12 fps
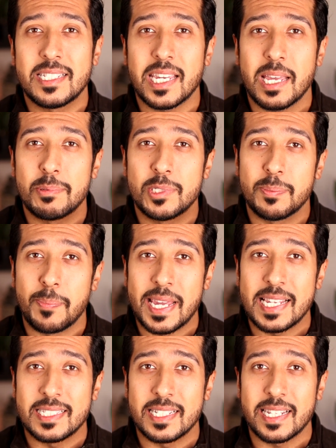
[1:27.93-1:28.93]
take up
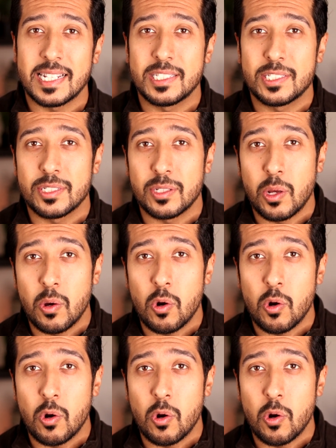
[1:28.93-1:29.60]
space and can slow